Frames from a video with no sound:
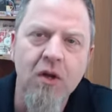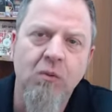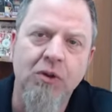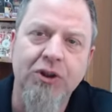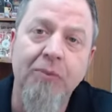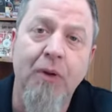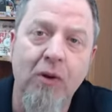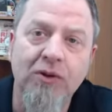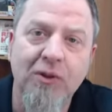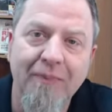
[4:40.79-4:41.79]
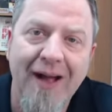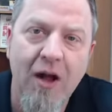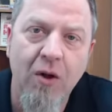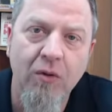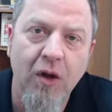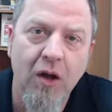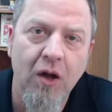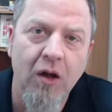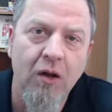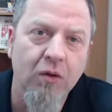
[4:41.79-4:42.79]
where she posts about
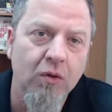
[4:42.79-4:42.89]
uh,